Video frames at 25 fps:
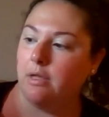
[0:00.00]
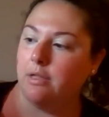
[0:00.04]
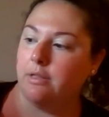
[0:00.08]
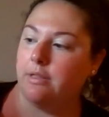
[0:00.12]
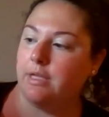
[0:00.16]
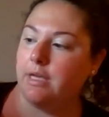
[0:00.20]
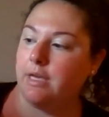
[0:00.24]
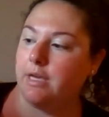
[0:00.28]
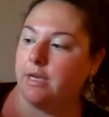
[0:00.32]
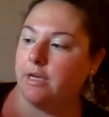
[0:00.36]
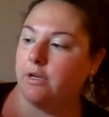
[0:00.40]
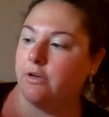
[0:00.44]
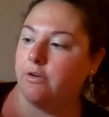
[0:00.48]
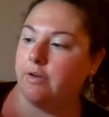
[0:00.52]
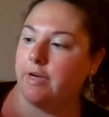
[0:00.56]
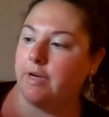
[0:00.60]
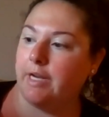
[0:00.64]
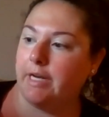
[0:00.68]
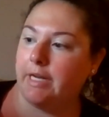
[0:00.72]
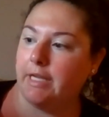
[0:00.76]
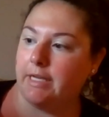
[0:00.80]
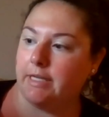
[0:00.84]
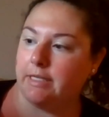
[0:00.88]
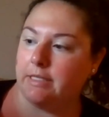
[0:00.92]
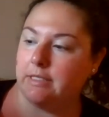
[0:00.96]
The
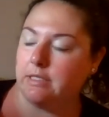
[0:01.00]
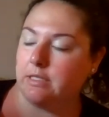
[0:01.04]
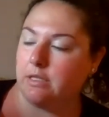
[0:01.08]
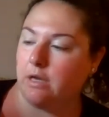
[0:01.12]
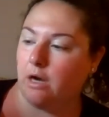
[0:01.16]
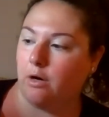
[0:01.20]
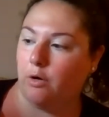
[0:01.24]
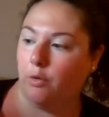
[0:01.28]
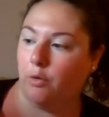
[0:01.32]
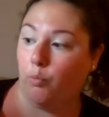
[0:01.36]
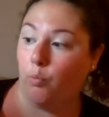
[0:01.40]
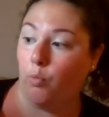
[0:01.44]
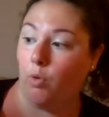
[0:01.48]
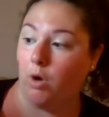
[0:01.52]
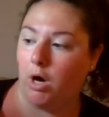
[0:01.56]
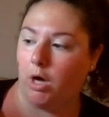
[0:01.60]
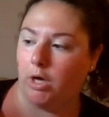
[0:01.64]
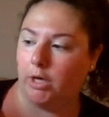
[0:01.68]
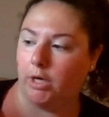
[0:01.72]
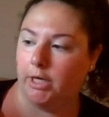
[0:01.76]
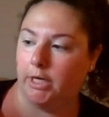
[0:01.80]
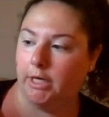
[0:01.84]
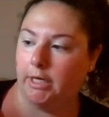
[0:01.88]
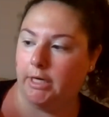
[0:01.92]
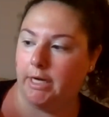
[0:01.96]
ingredients are
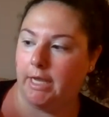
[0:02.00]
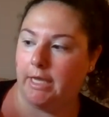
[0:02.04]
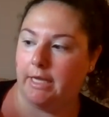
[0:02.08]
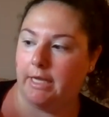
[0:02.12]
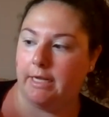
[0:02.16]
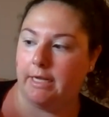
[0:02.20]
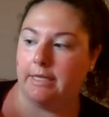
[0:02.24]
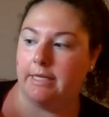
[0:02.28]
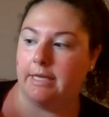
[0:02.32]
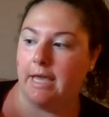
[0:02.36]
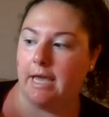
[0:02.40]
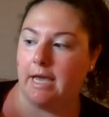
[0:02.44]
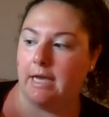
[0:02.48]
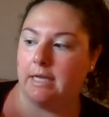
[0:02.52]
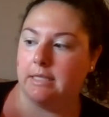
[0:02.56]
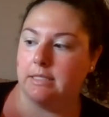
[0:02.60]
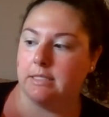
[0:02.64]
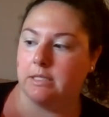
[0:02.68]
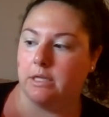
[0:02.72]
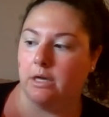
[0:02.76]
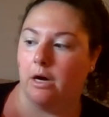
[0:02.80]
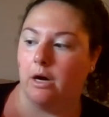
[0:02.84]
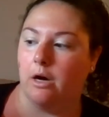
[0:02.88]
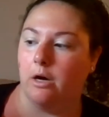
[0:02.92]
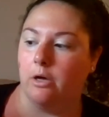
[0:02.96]
water and a
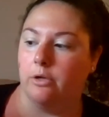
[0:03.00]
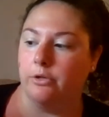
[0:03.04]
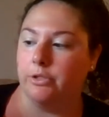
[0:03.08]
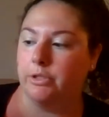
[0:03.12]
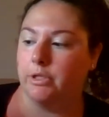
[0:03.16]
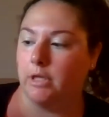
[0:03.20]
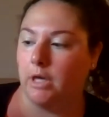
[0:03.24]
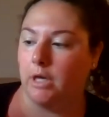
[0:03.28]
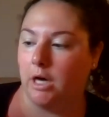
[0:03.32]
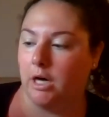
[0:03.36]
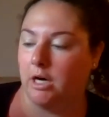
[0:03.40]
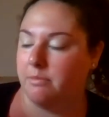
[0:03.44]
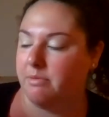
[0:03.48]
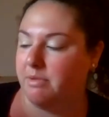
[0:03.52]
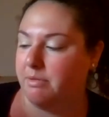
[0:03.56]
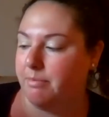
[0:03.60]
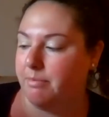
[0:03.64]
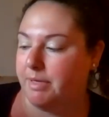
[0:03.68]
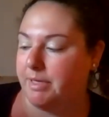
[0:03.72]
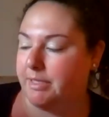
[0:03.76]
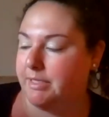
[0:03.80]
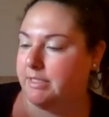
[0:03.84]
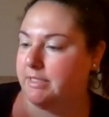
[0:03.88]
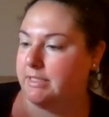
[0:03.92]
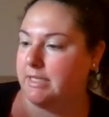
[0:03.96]
gas called carbon
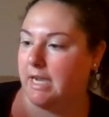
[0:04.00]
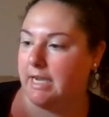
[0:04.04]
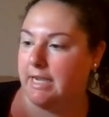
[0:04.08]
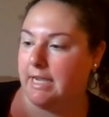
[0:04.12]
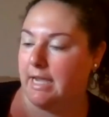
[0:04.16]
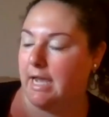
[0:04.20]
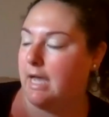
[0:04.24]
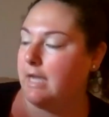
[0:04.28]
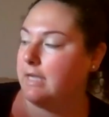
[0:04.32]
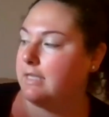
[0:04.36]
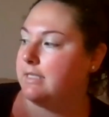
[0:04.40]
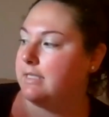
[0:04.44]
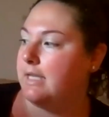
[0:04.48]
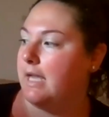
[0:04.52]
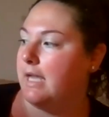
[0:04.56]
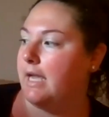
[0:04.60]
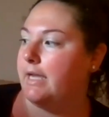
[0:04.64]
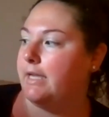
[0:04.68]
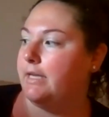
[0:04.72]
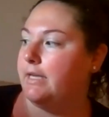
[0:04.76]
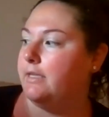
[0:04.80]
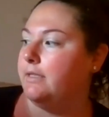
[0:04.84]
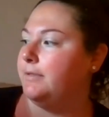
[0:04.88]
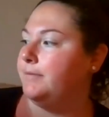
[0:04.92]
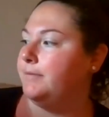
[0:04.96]
dioxide.